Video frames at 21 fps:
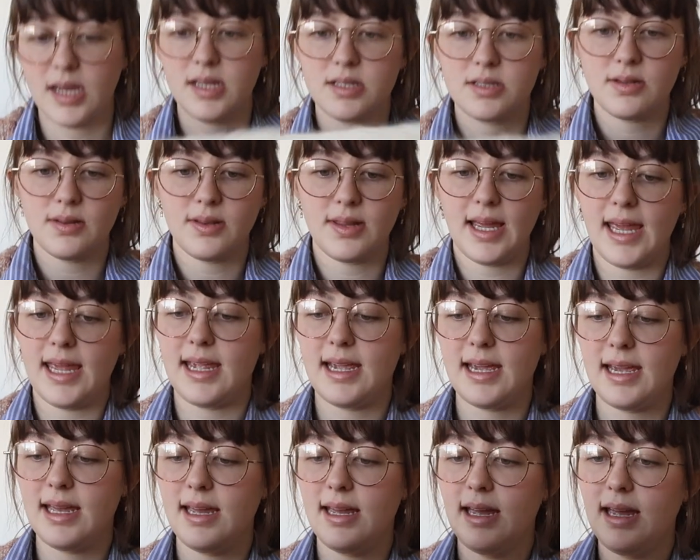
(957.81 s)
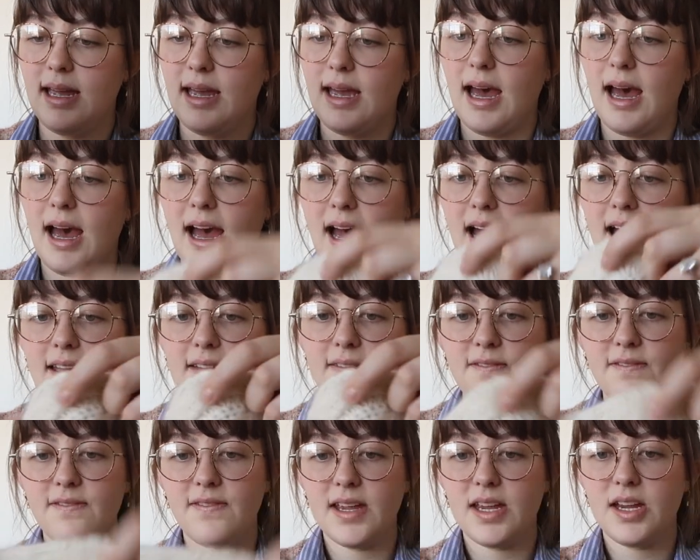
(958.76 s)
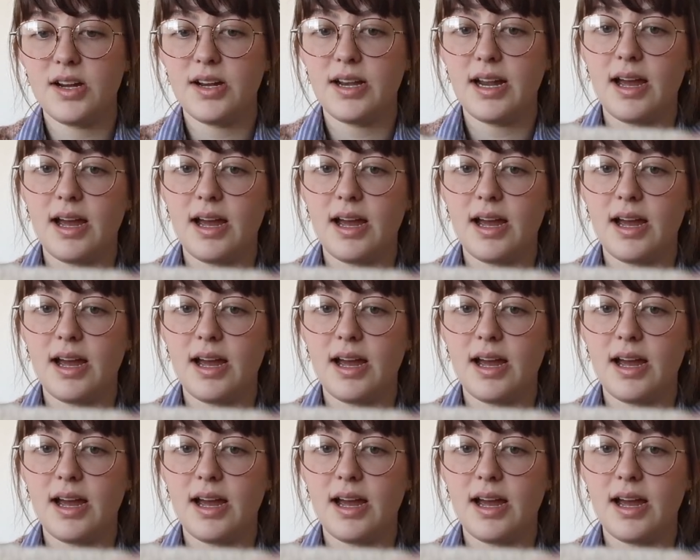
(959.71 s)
So, like, I figured